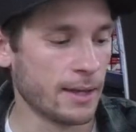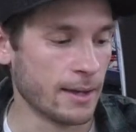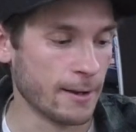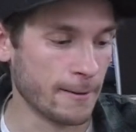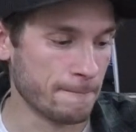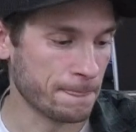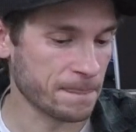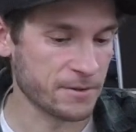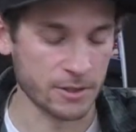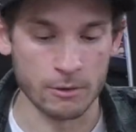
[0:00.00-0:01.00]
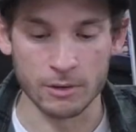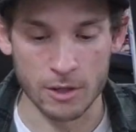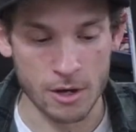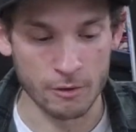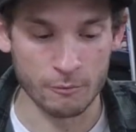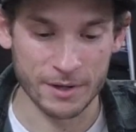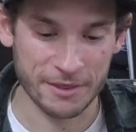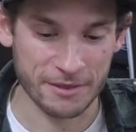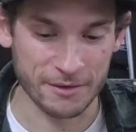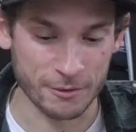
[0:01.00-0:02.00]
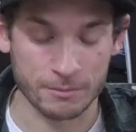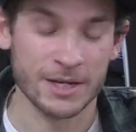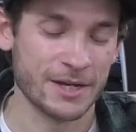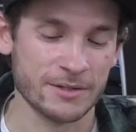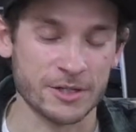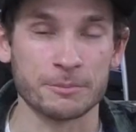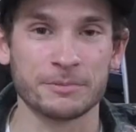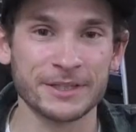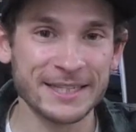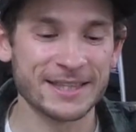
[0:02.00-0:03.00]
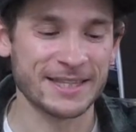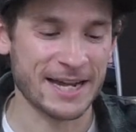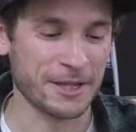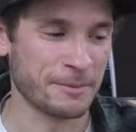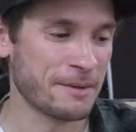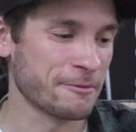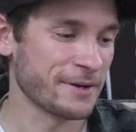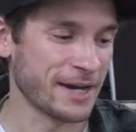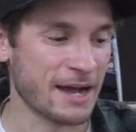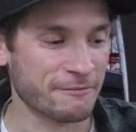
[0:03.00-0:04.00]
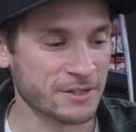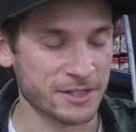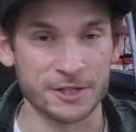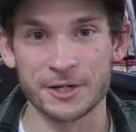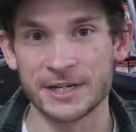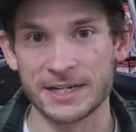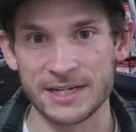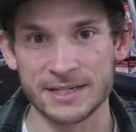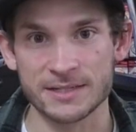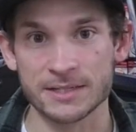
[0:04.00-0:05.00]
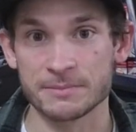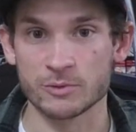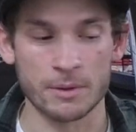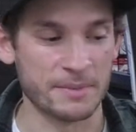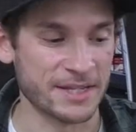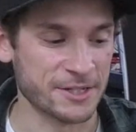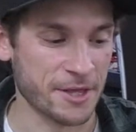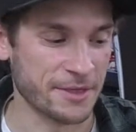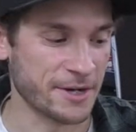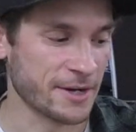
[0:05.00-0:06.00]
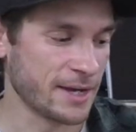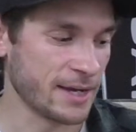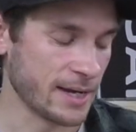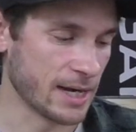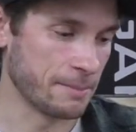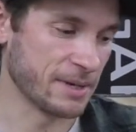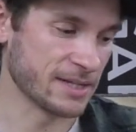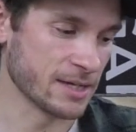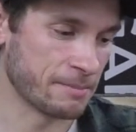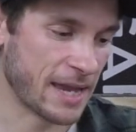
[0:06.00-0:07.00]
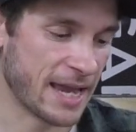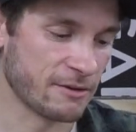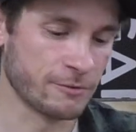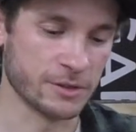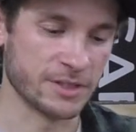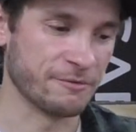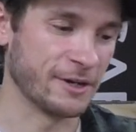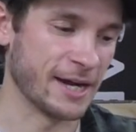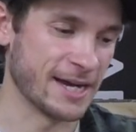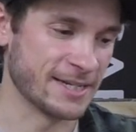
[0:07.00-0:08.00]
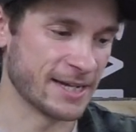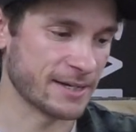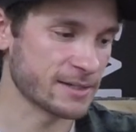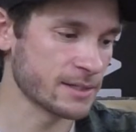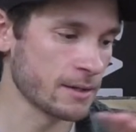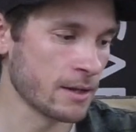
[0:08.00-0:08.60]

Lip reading: To go along with, or to complete the Alabama rig, obviously you're going to need some swim baits on there, and I picked up a handful of different Kitex.